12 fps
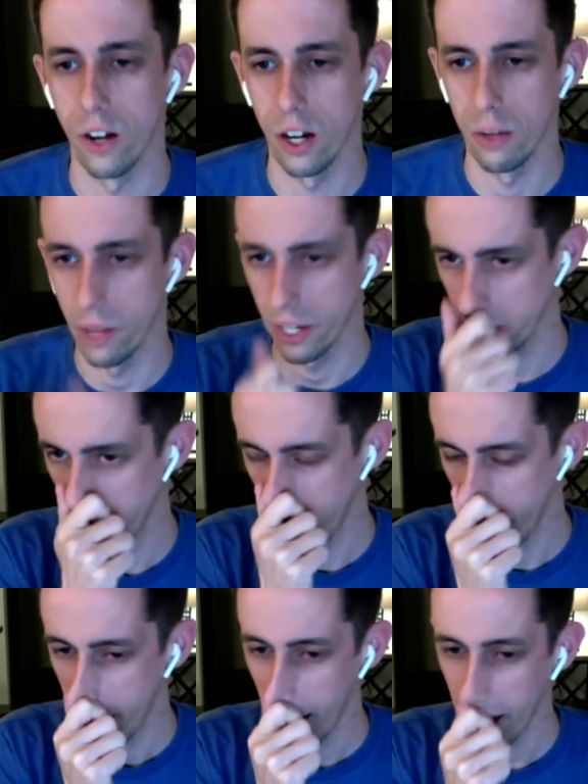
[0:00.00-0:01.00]
How
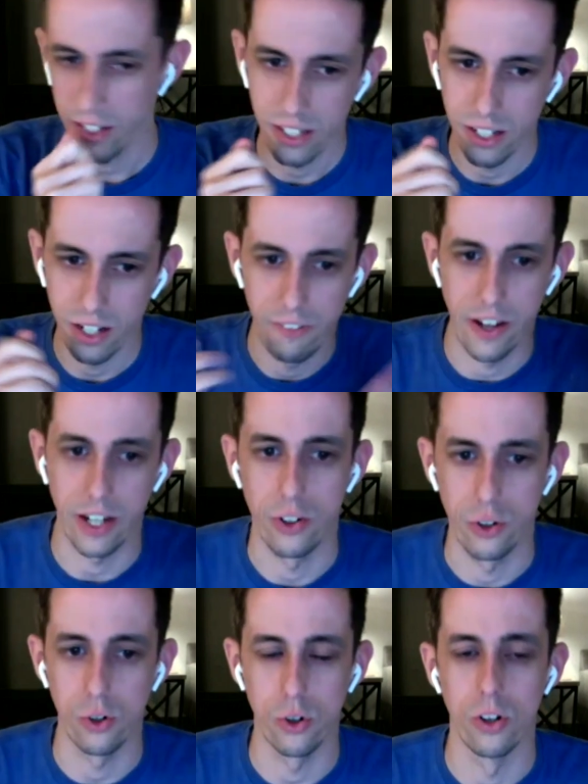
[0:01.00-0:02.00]
does it affect
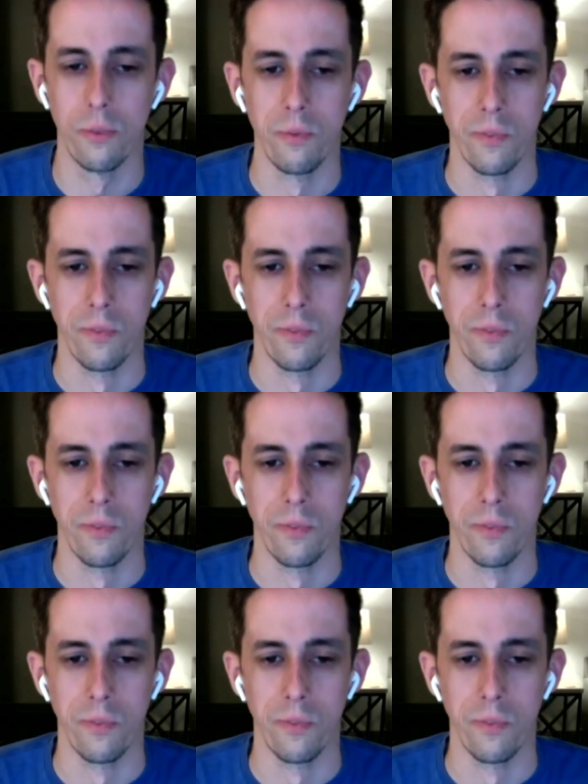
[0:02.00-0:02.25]
Google?